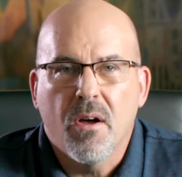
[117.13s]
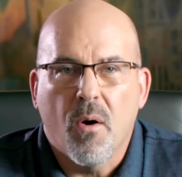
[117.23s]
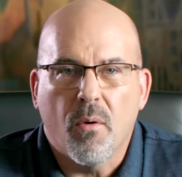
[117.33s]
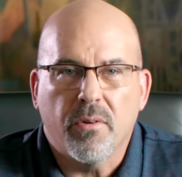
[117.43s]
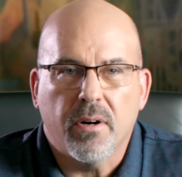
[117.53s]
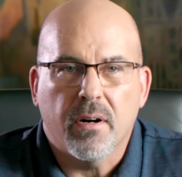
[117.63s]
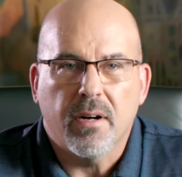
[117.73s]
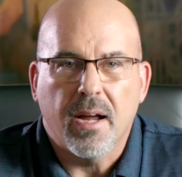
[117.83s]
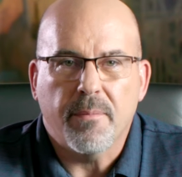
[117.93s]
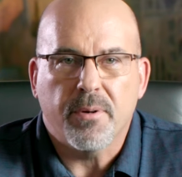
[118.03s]
over our
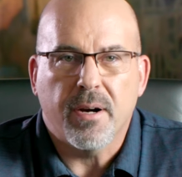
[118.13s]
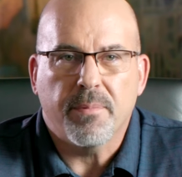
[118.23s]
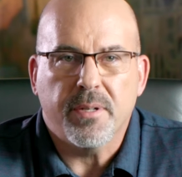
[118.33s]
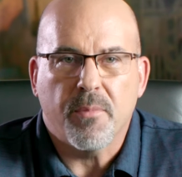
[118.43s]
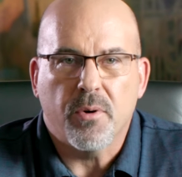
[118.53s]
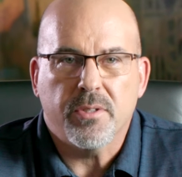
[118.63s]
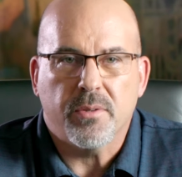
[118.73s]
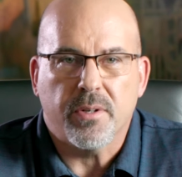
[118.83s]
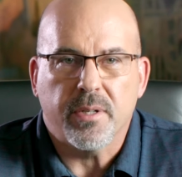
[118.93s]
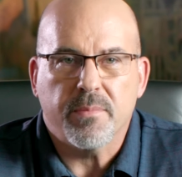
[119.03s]
on-property
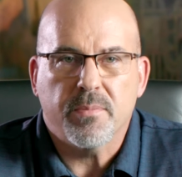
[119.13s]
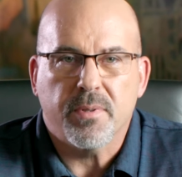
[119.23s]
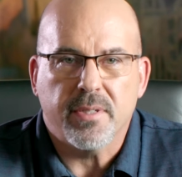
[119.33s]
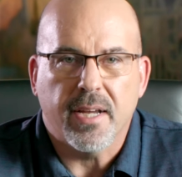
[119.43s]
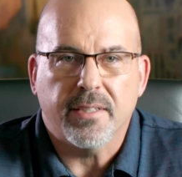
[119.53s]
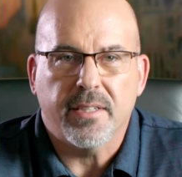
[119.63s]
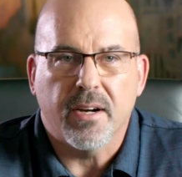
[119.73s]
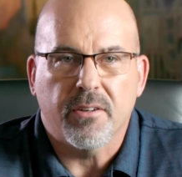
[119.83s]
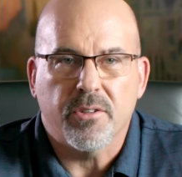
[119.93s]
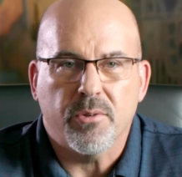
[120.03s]
moratoriums protecting
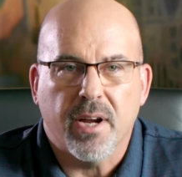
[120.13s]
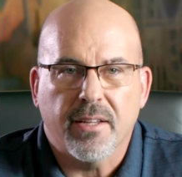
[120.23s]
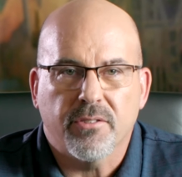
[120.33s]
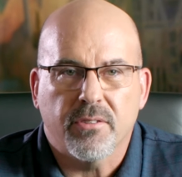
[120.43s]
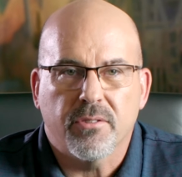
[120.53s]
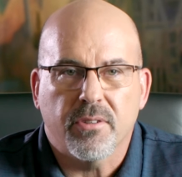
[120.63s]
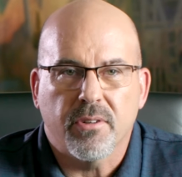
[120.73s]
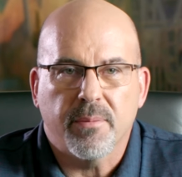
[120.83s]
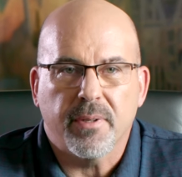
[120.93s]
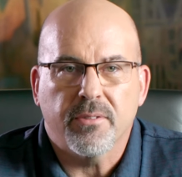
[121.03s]
our crew consist
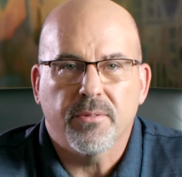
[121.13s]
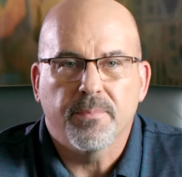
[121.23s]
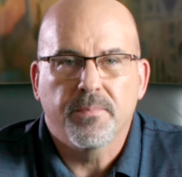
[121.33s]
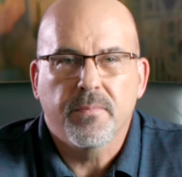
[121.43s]
agreements.